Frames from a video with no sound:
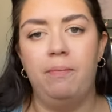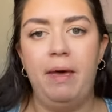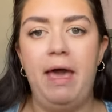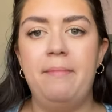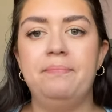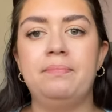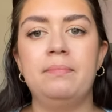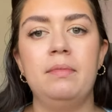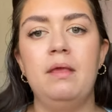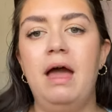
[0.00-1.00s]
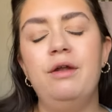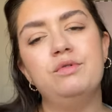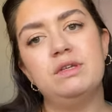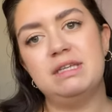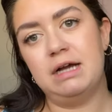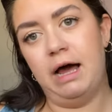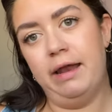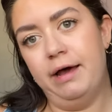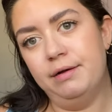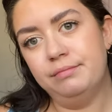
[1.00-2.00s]
But, um, and also it's a
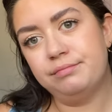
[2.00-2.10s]
colour.